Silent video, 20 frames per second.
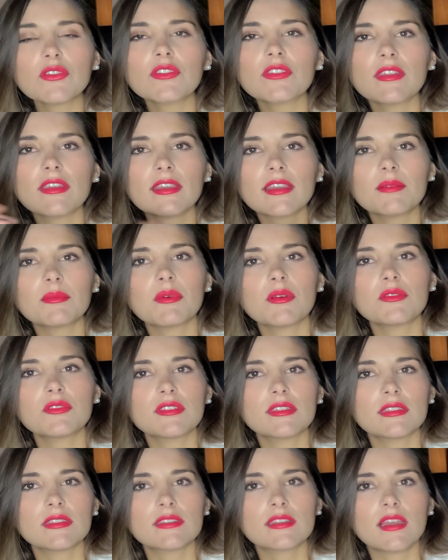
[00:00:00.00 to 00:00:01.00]
do you think
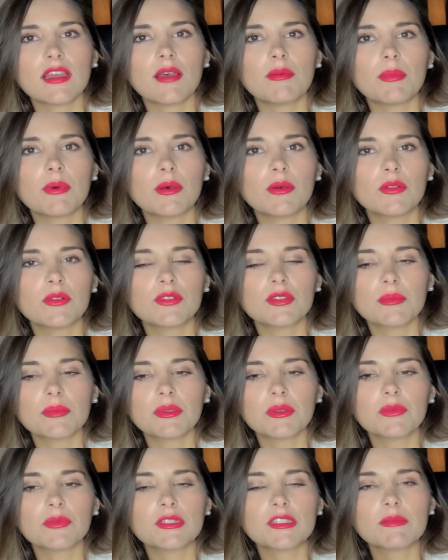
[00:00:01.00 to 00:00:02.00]
about this? About
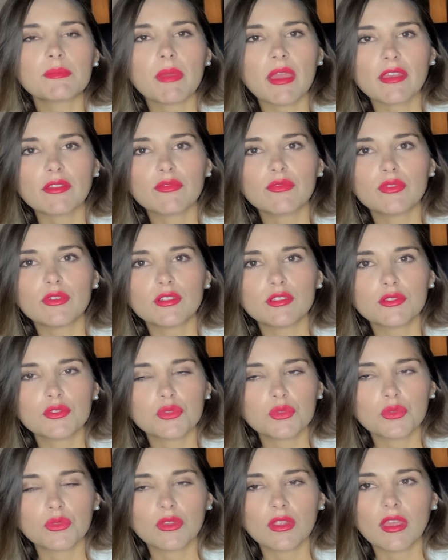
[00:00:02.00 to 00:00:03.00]
being respectful
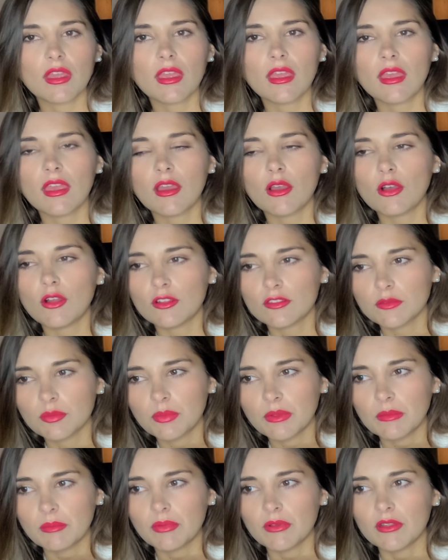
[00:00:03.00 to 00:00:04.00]
to the old
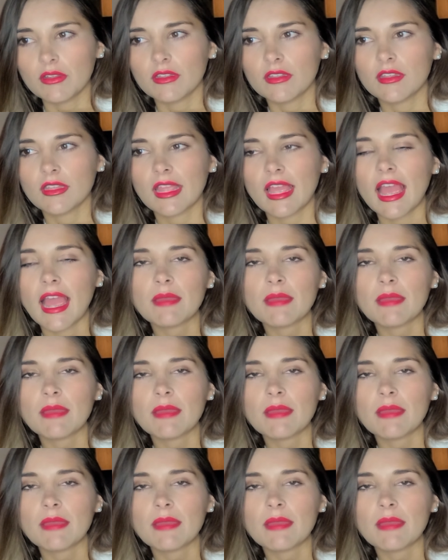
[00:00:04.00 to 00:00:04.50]
people?